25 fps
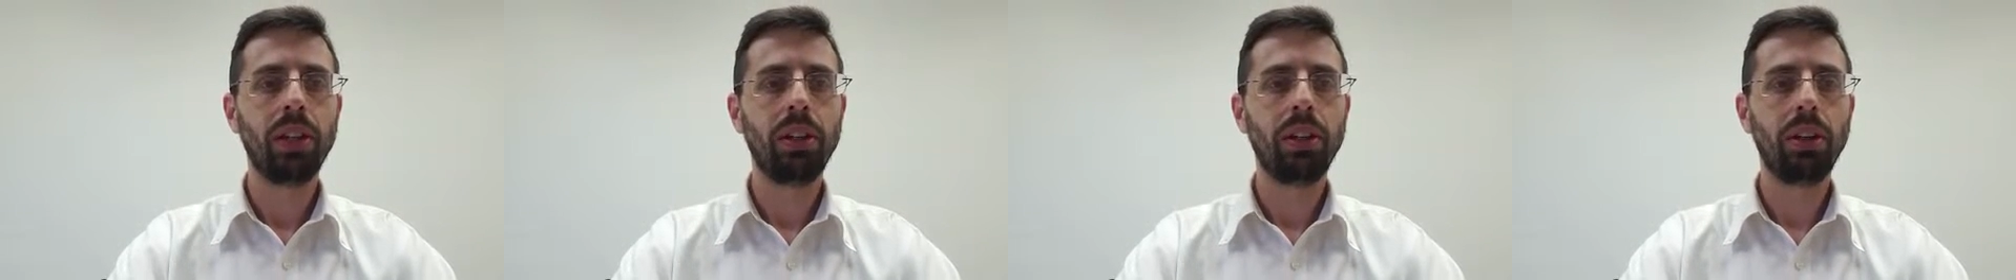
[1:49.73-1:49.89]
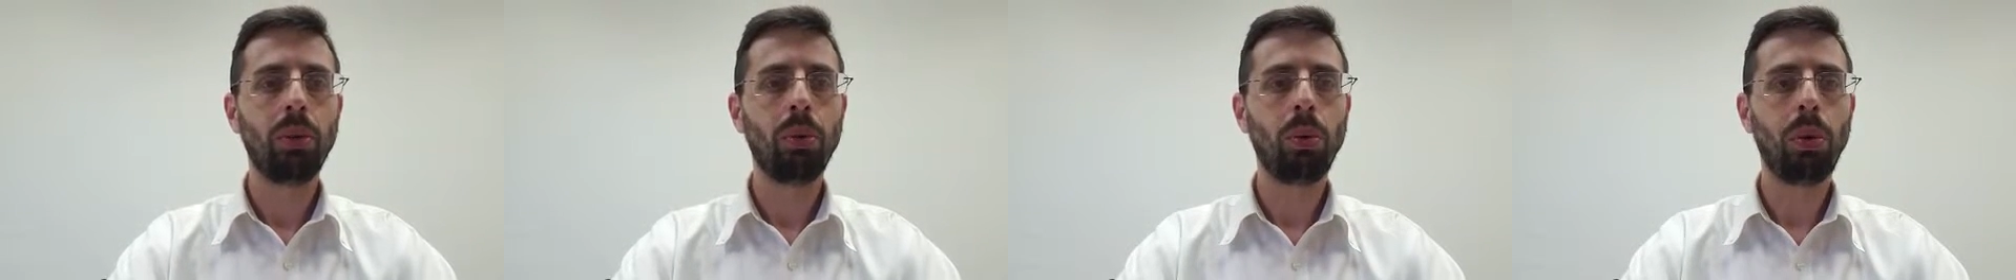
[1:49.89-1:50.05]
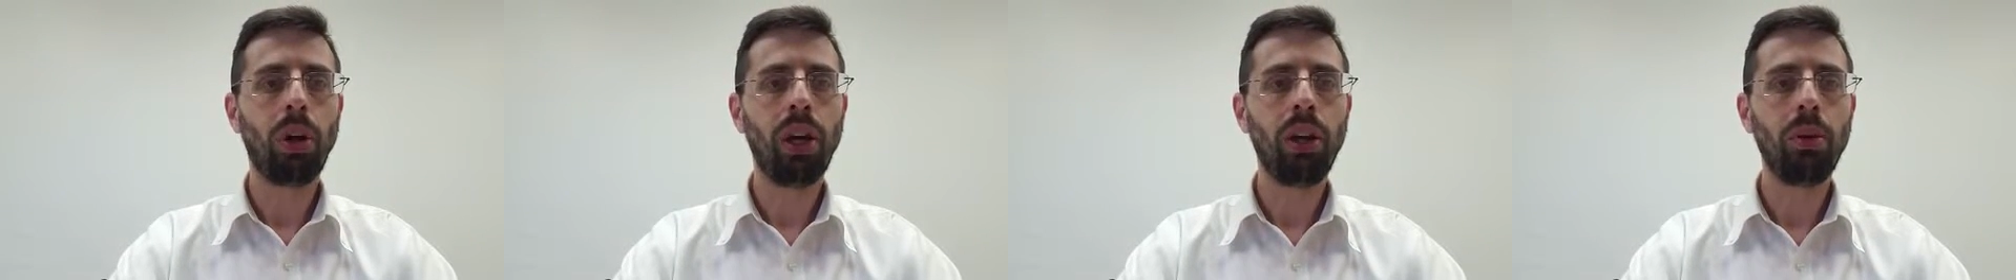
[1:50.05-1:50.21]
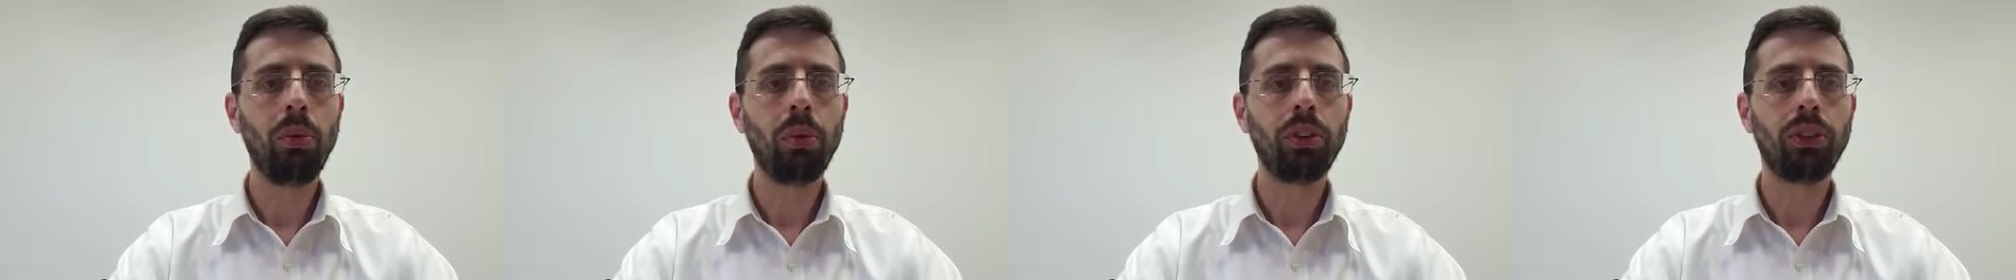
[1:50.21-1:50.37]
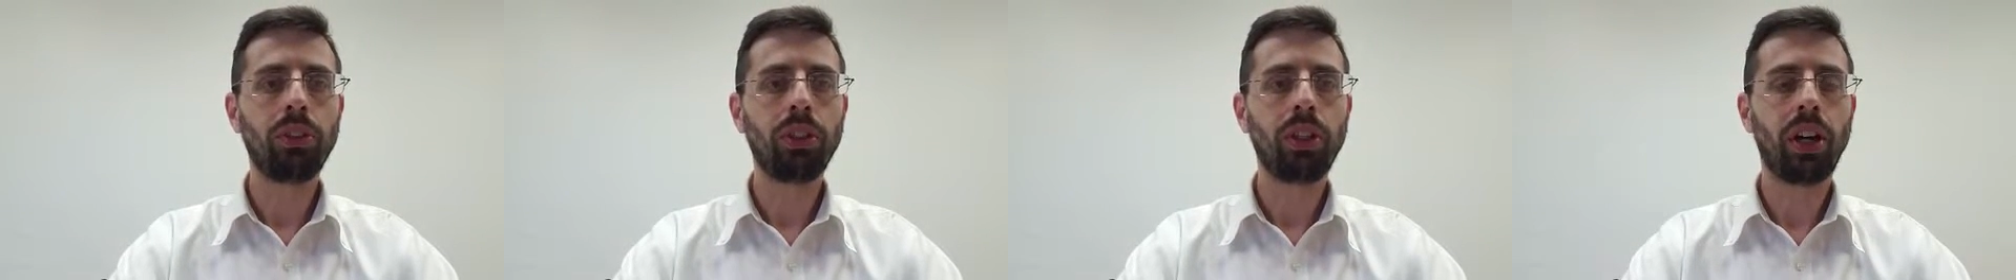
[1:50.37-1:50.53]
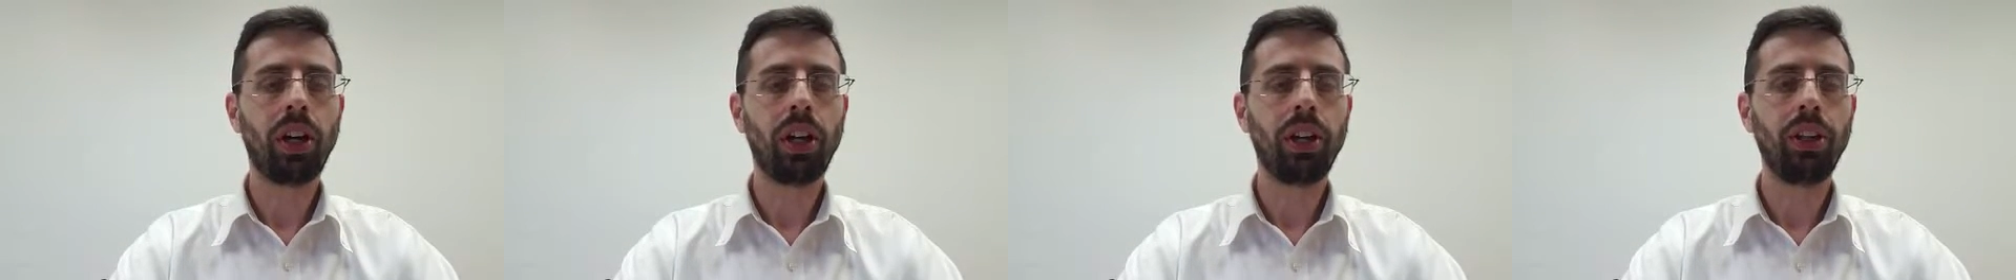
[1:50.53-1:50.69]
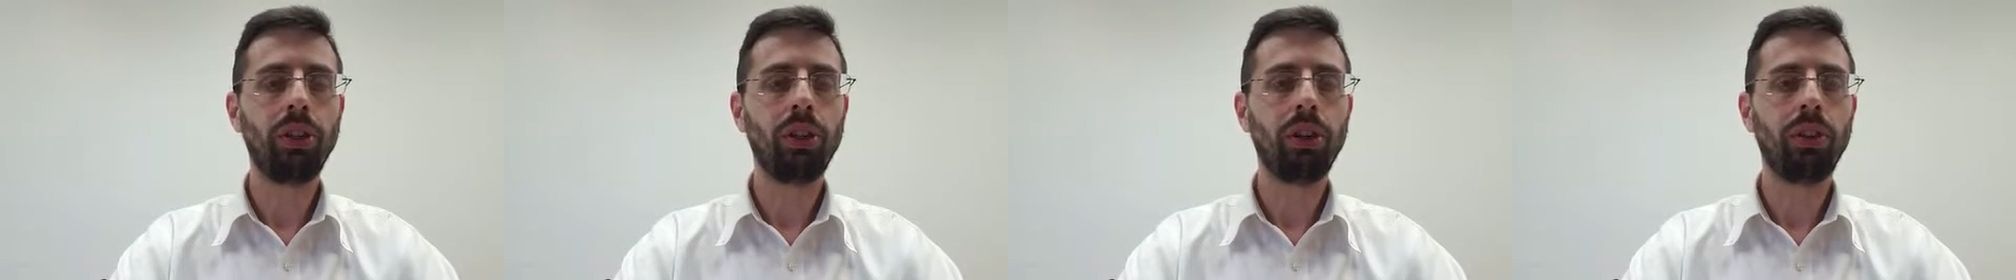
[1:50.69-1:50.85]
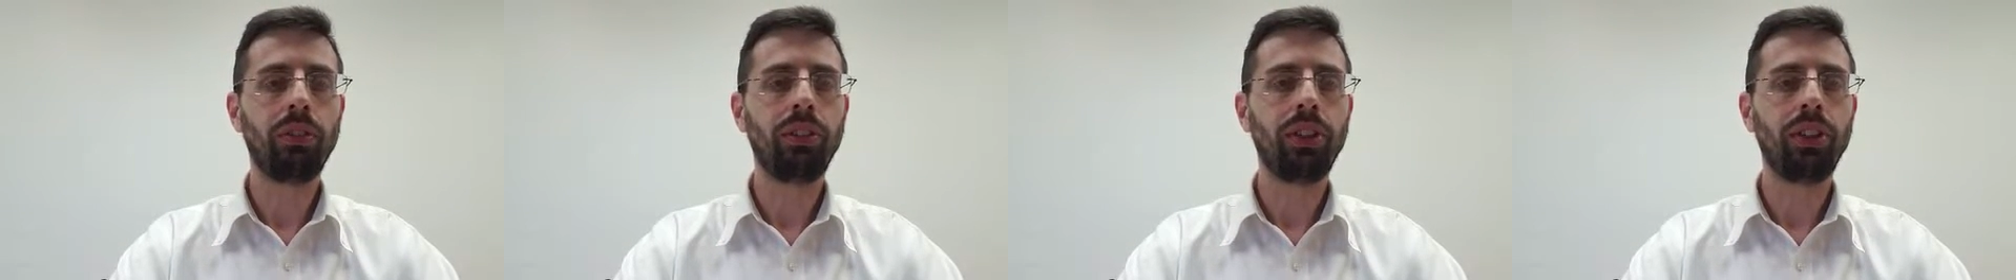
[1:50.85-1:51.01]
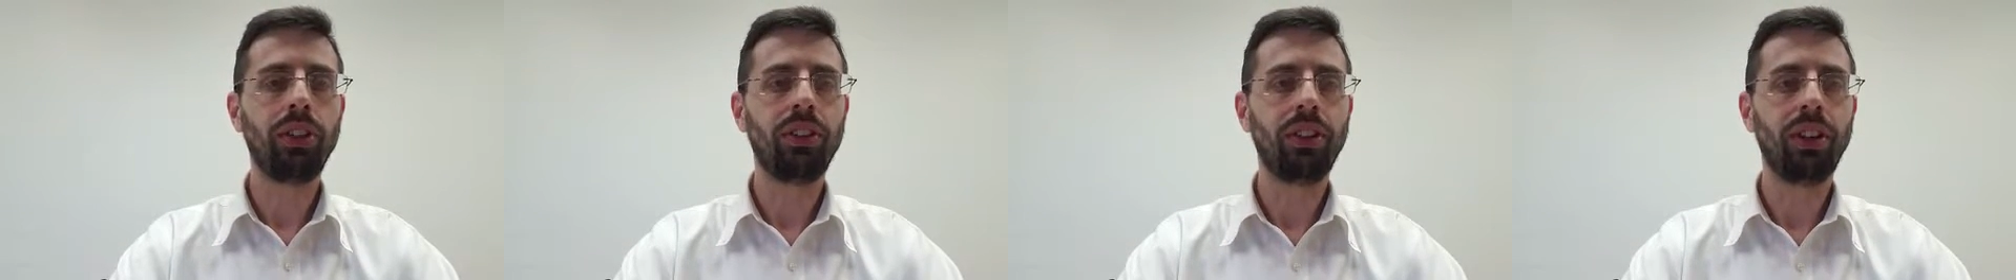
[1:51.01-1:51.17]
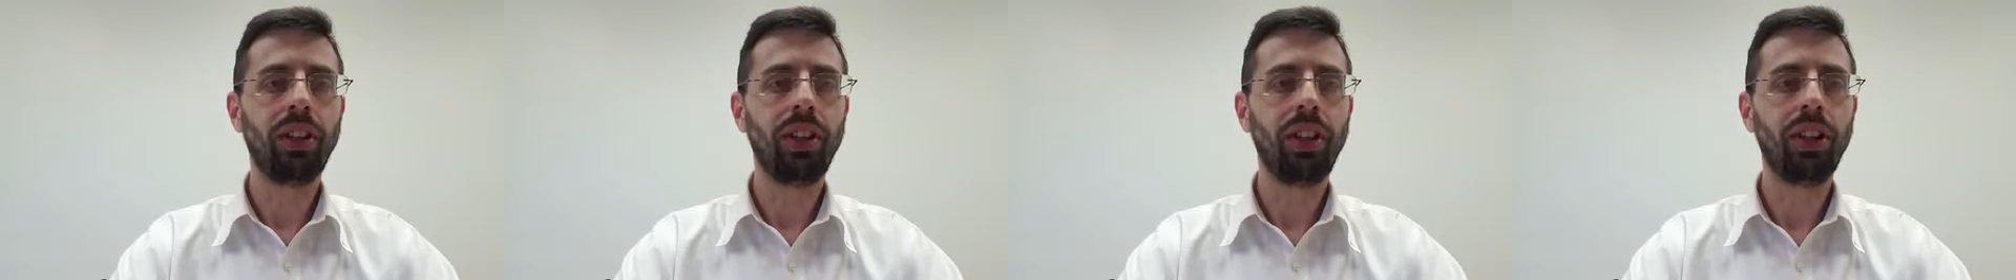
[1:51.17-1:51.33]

Now, why was cutting off his